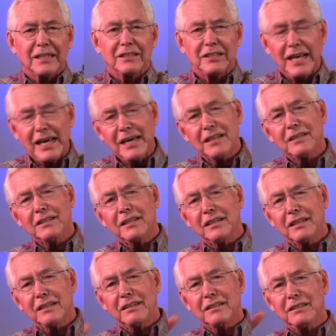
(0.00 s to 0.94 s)

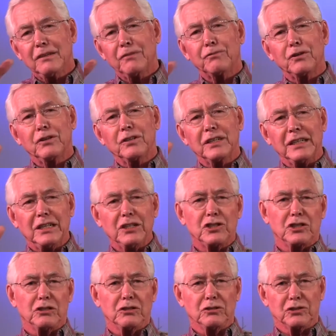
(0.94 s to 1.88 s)
10 different
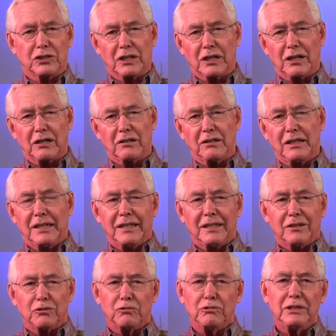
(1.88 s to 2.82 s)
issues that are
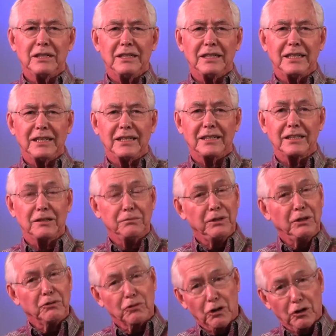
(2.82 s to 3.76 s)
really could
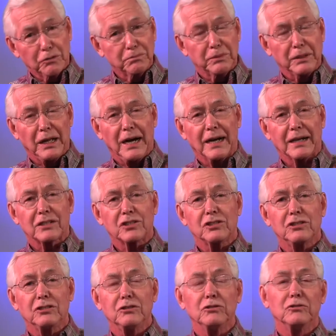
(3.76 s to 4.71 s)
be
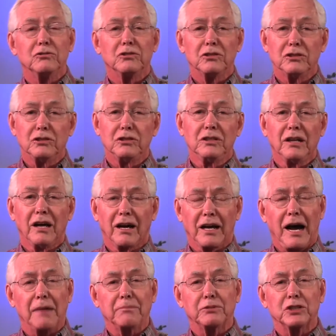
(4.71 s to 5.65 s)
roadblocks to
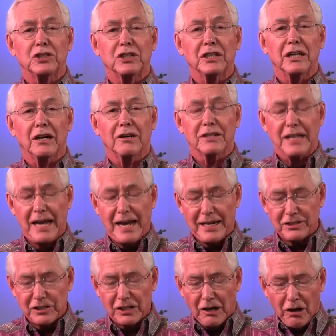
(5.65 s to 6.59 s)
accomplishing our
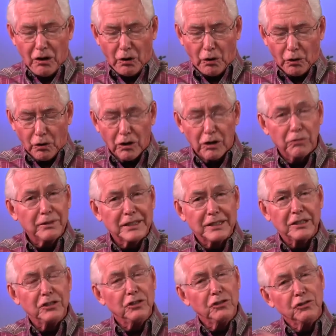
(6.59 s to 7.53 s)
task, or we
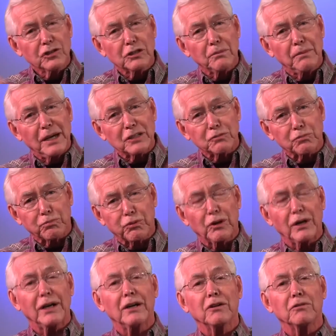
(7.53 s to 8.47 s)
could use them as
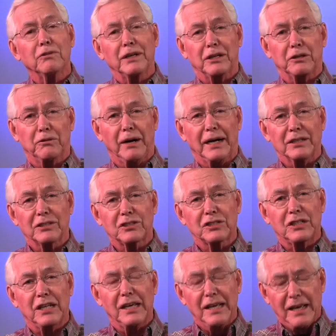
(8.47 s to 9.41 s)
prayer
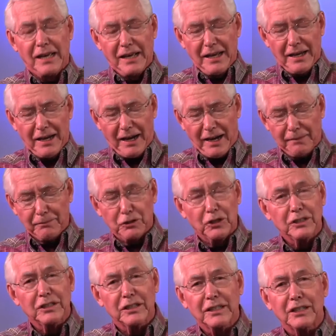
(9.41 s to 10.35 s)
requests. I'm
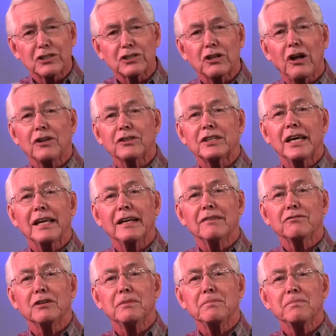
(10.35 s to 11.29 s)
going to list all 10
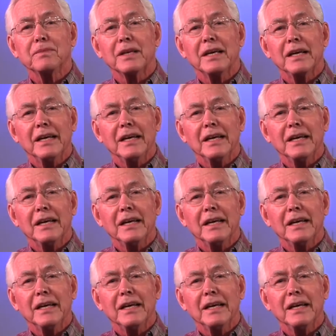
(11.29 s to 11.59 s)
of them.